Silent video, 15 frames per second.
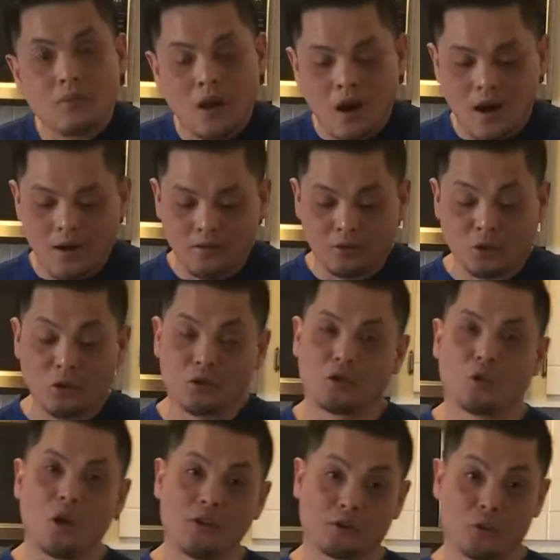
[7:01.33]
All right, so it's
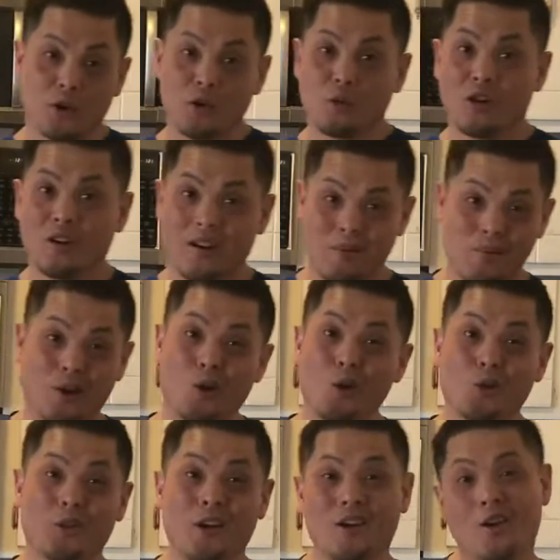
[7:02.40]
12:21. I've been
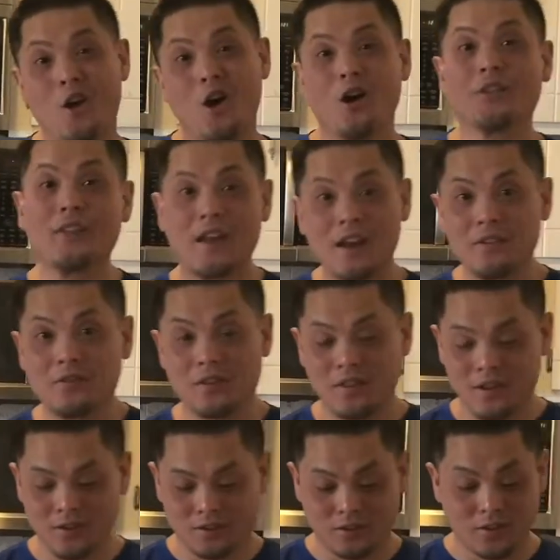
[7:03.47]
holding out all day for
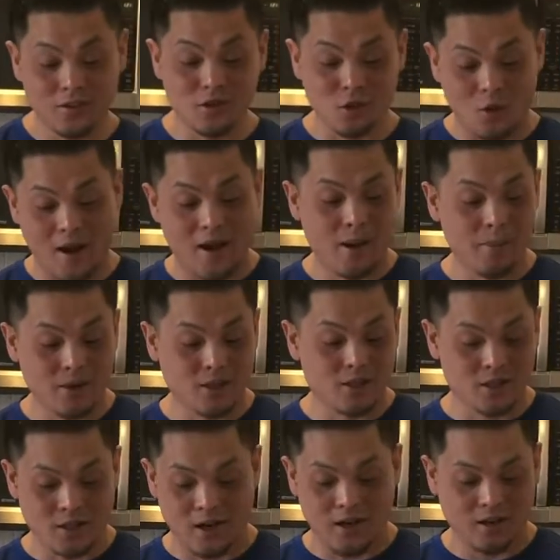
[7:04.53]
this, so I am
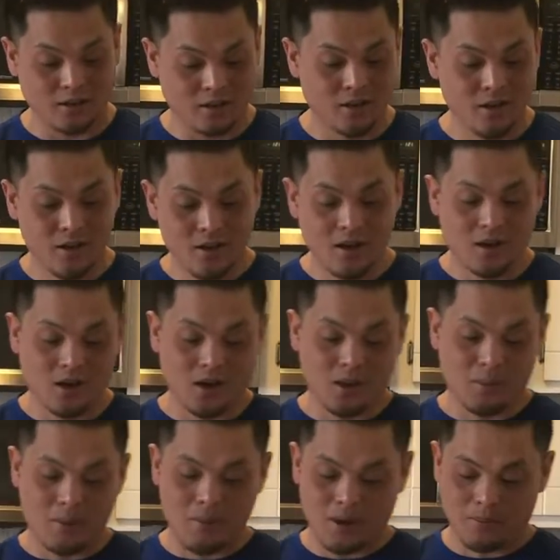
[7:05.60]
psyched.
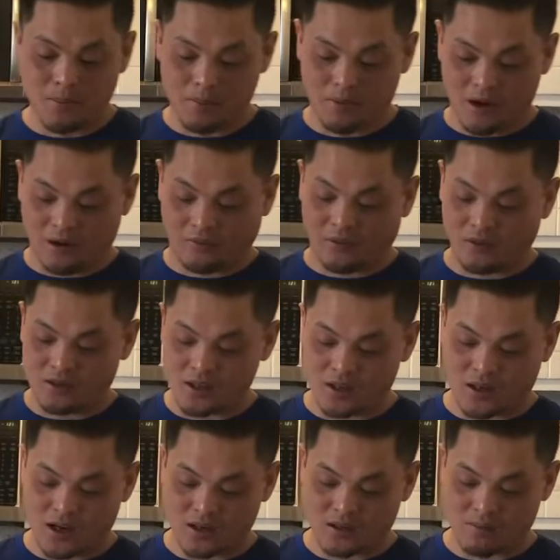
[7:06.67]
I made my breakfast,
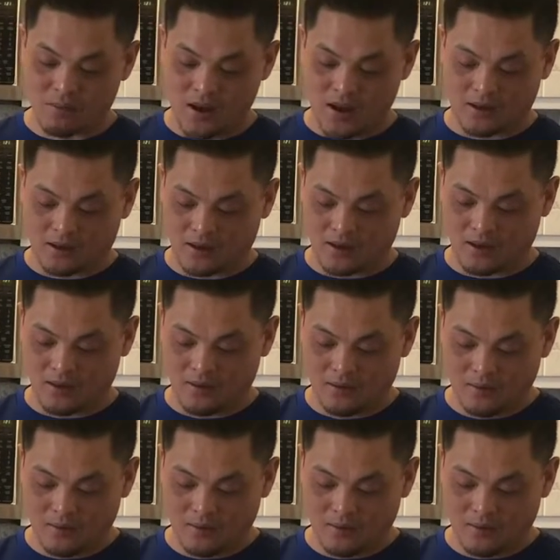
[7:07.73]
got some bacon,